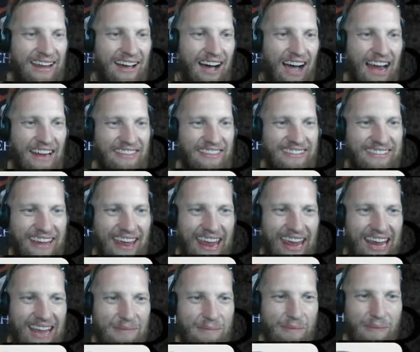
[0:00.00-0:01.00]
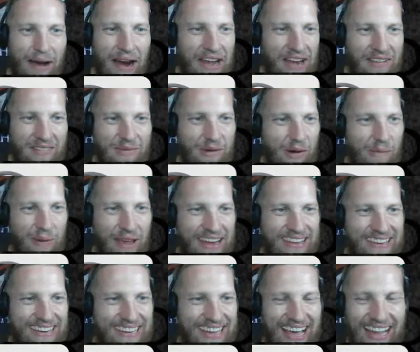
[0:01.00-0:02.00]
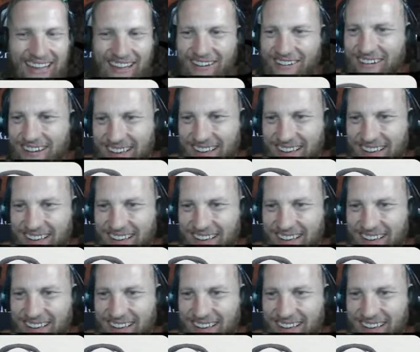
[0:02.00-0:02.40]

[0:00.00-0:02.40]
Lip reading: hide the paint. You might as well paint it yellow.